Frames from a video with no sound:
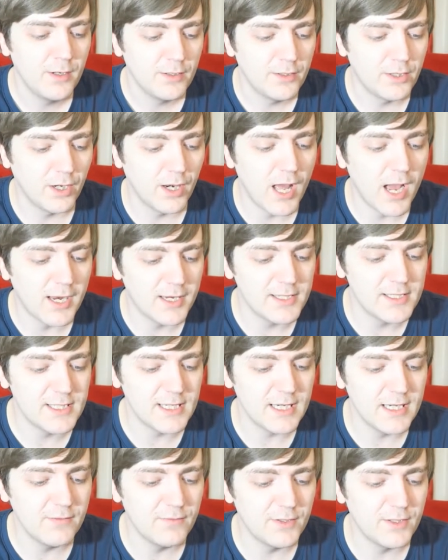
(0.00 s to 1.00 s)
The lines,
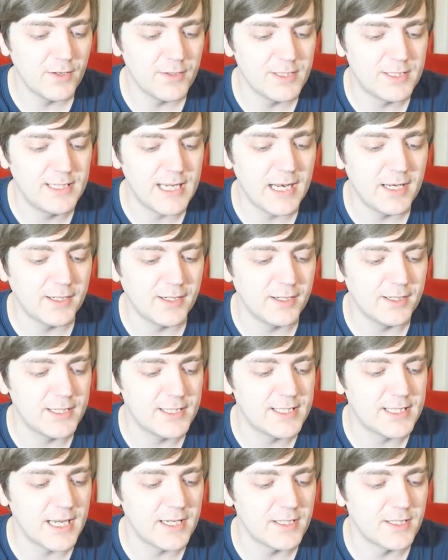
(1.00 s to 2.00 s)
even those delicately
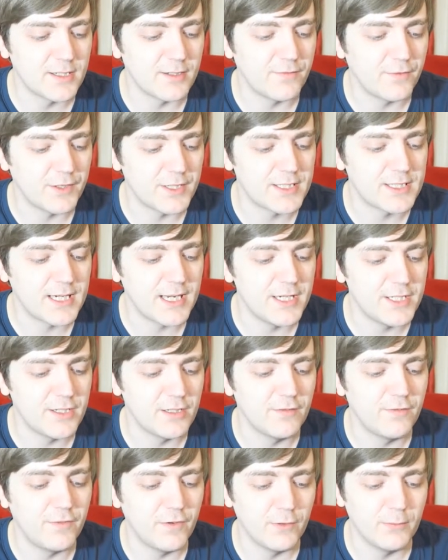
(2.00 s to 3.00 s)
censored for the stage
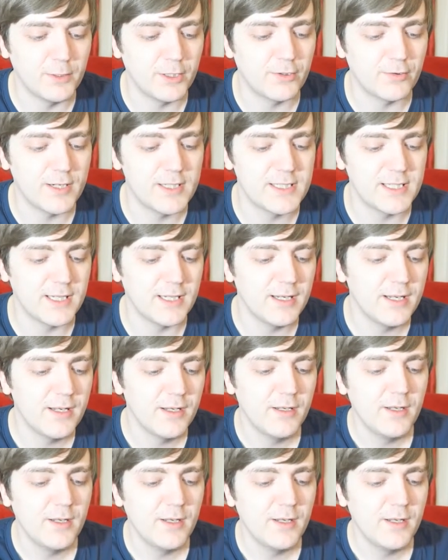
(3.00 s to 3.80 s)
and film, are gritty.